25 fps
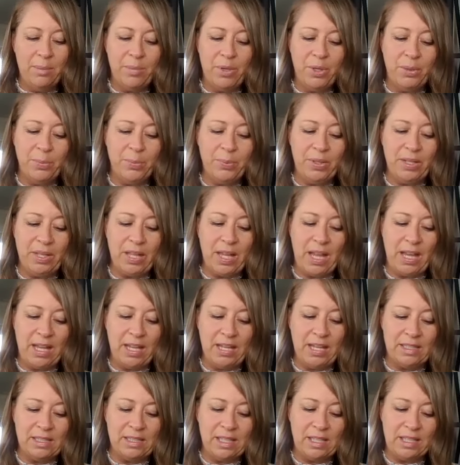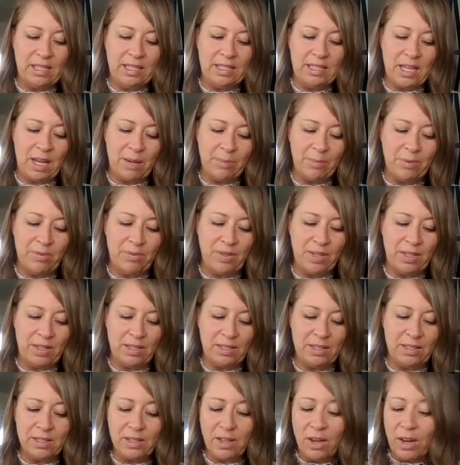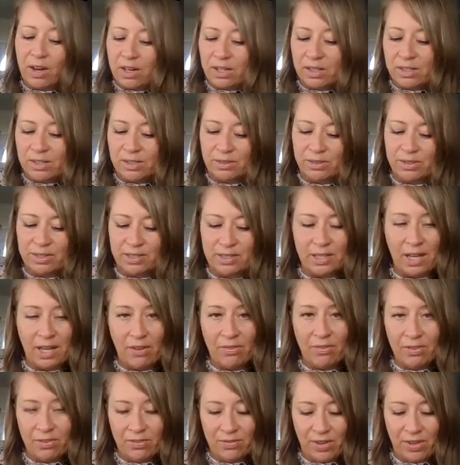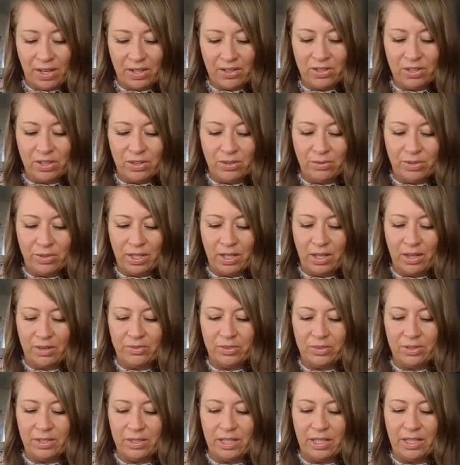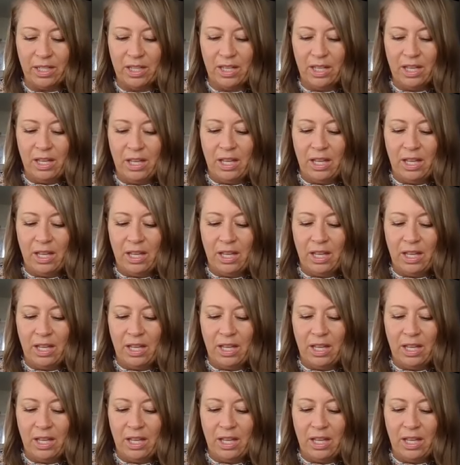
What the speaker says: Purple light is any type of healing scars or staph infection recovery.